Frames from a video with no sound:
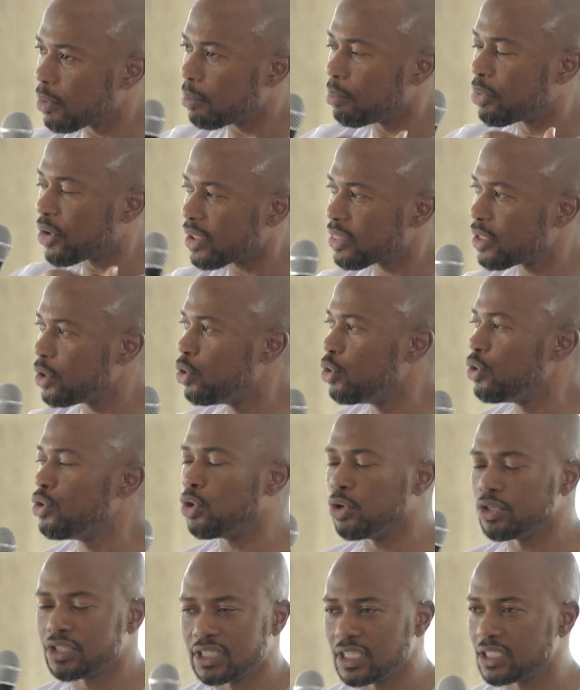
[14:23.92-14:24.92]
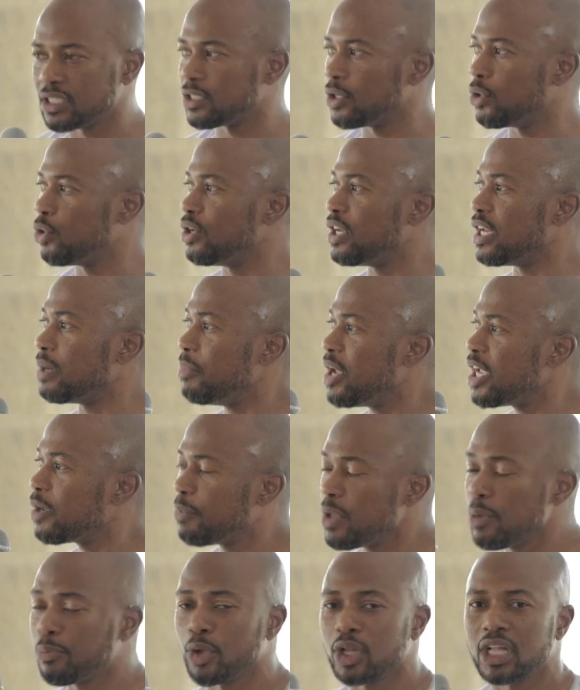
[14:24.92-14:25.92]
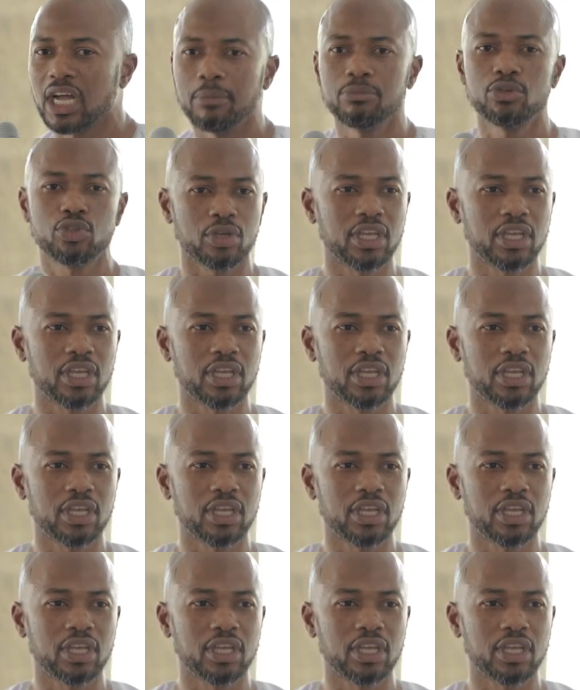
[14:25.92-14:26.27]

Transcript: brotherhood or sisterhood and make people come